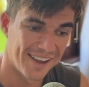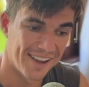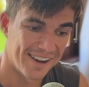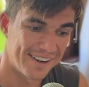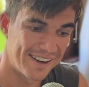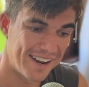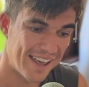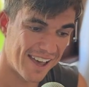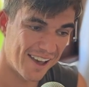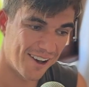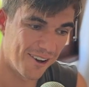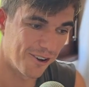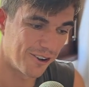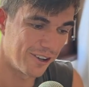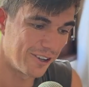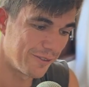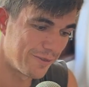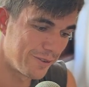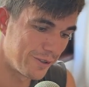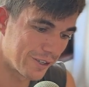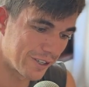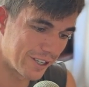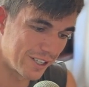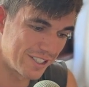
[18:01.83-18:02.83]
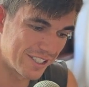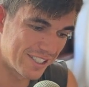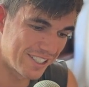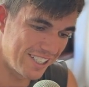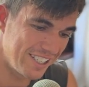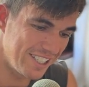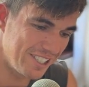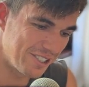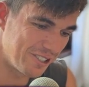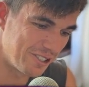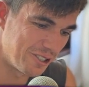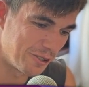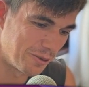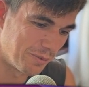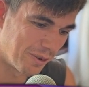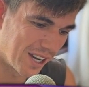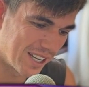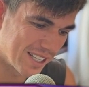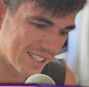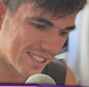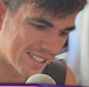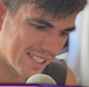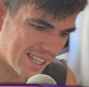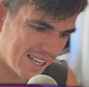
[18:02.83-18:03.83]
Now, if you continue, you
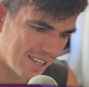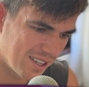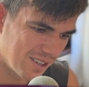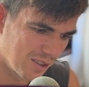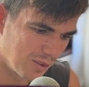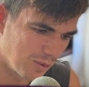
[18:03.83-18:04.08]
might say,